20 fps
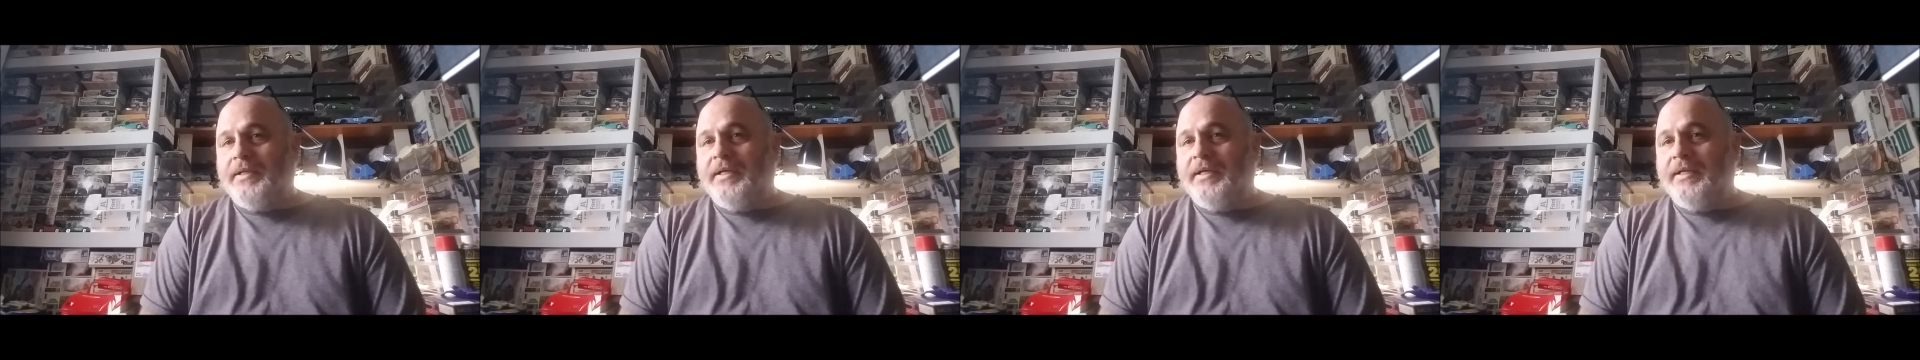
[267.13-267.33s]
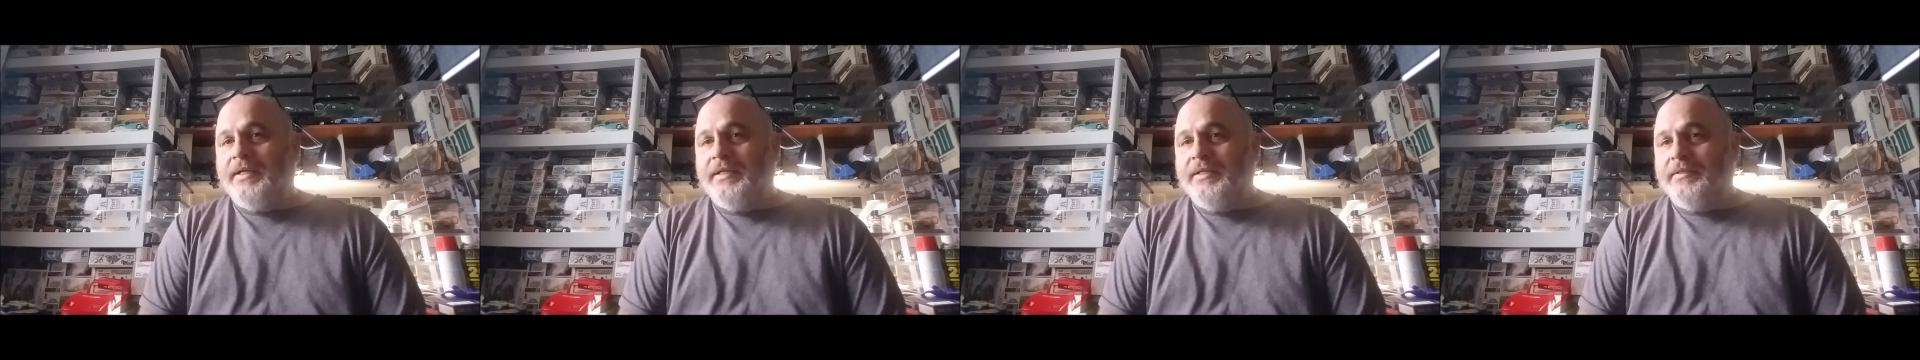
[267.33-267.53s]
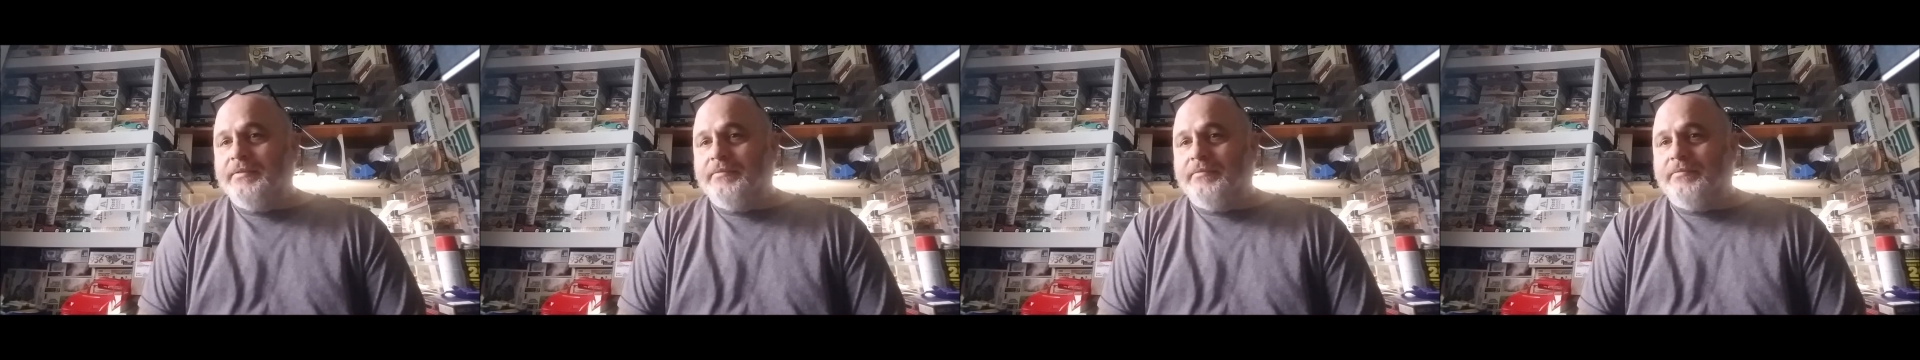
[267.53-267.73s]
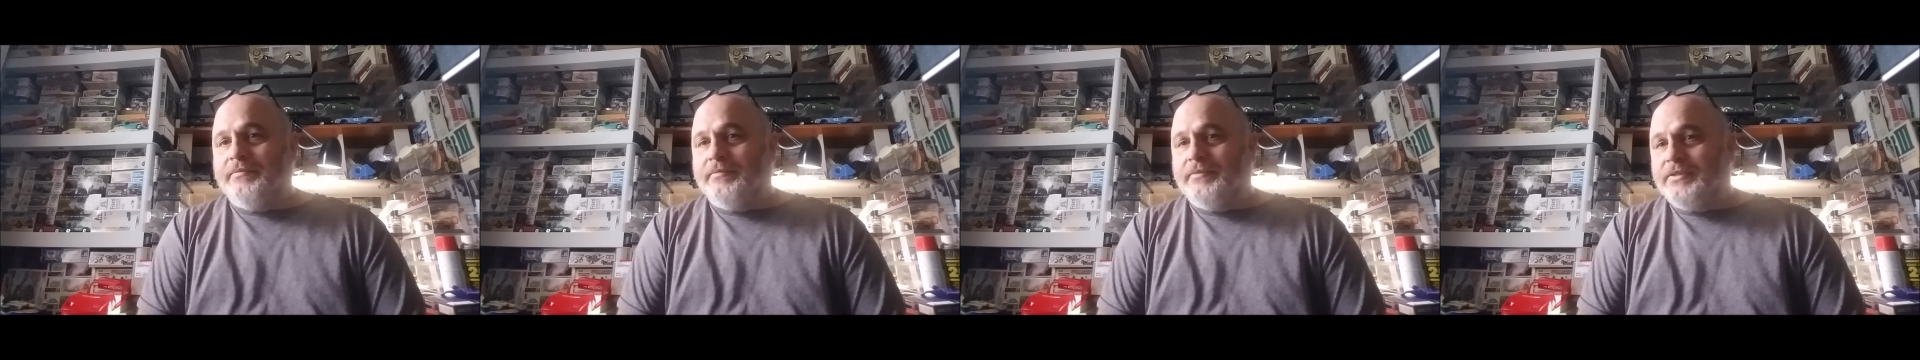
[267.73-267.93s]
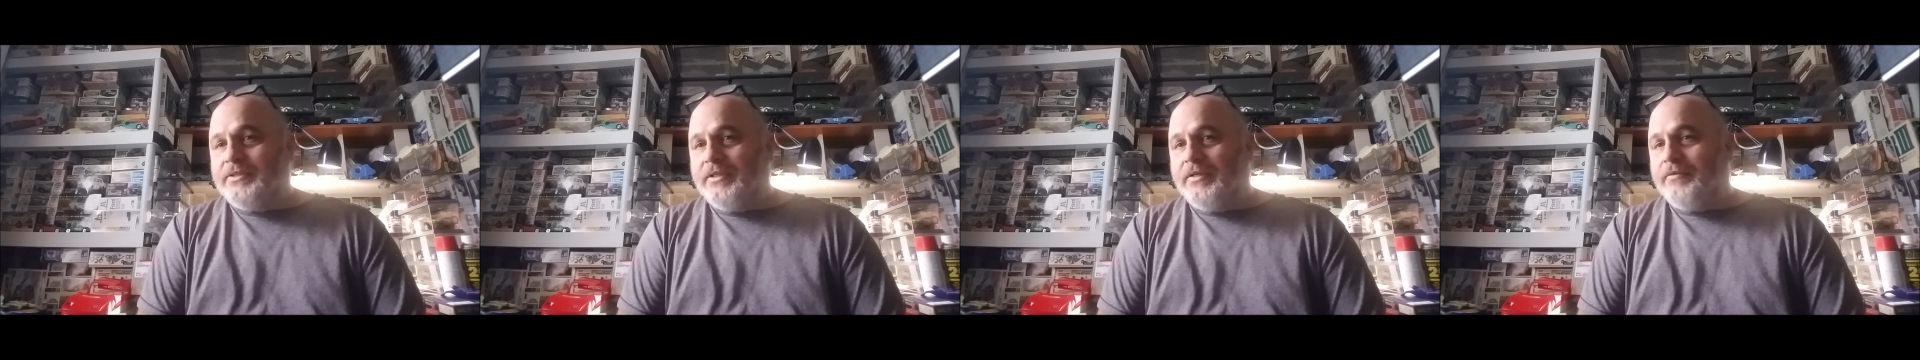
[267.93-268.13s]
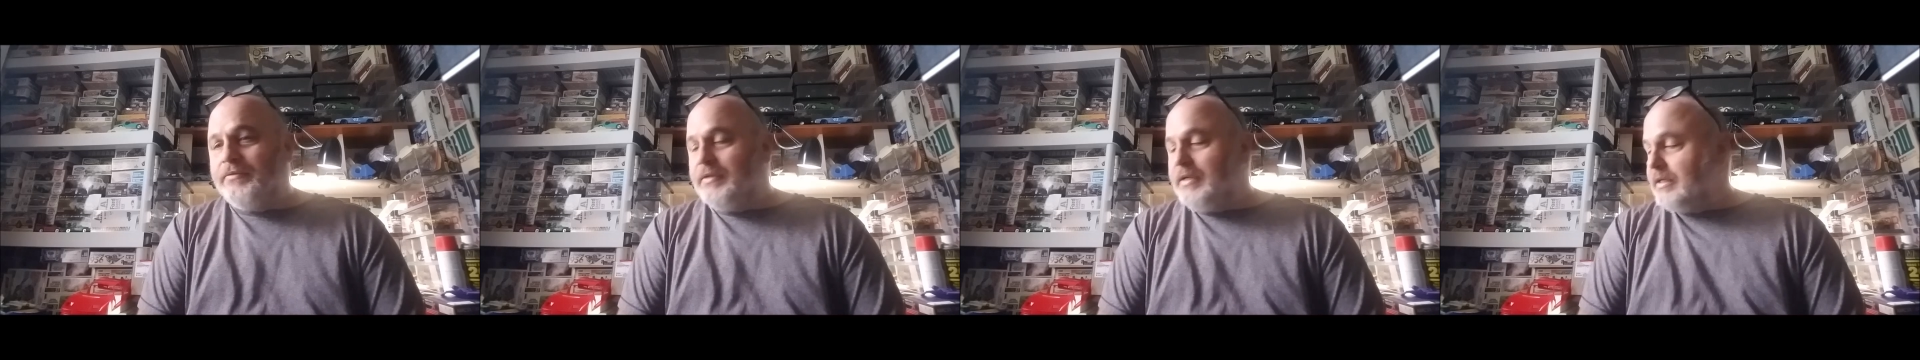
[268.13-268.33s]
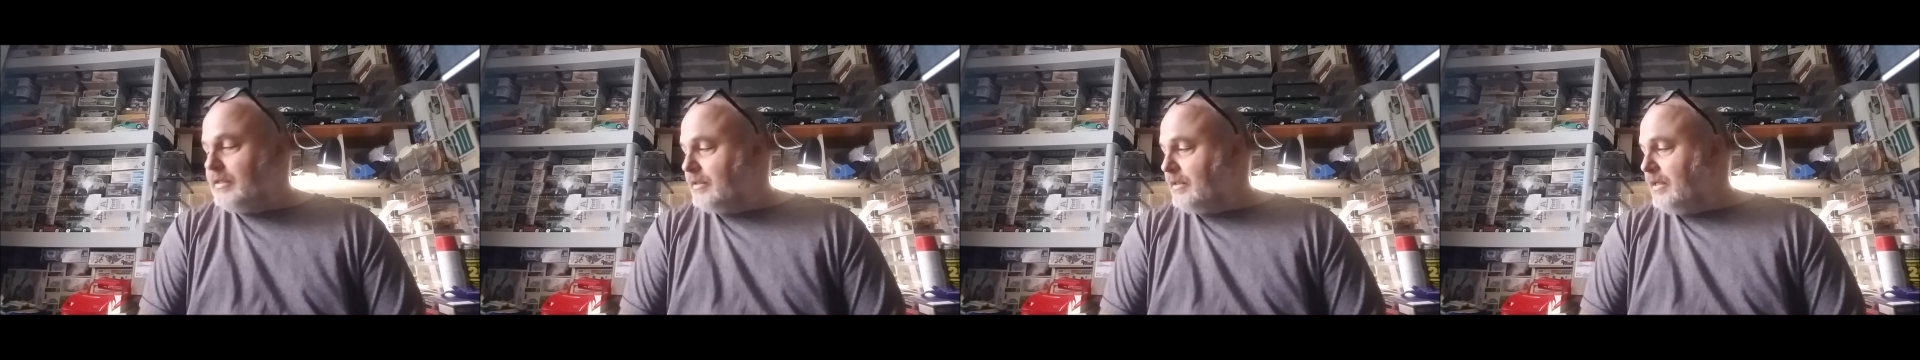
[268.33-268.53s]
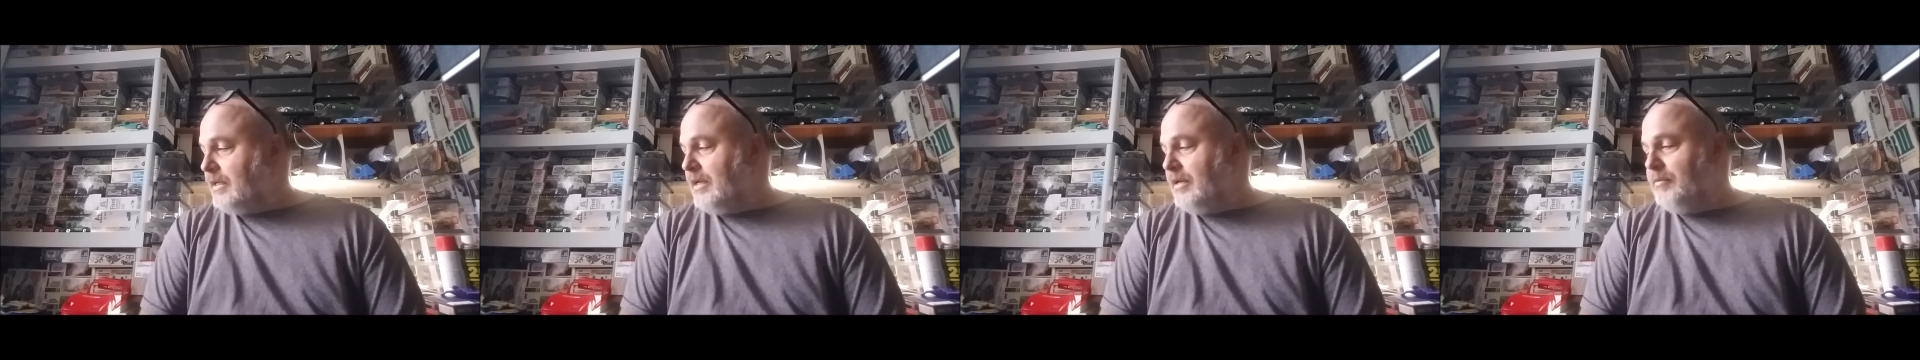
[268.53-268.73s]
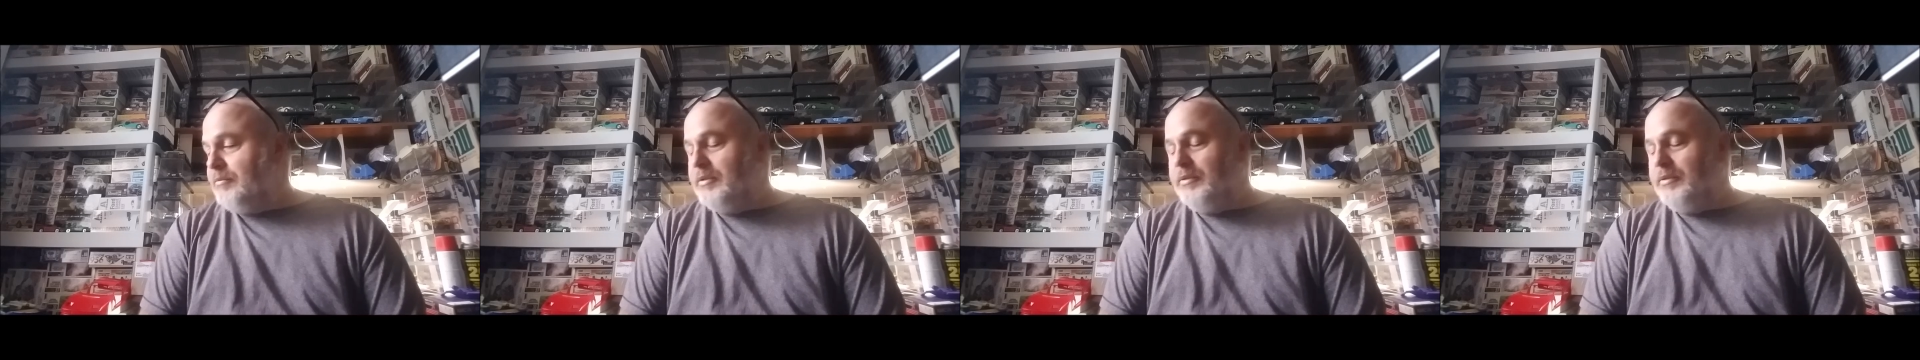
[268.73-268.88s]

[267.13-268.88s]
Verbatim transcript: in it and stuff like that,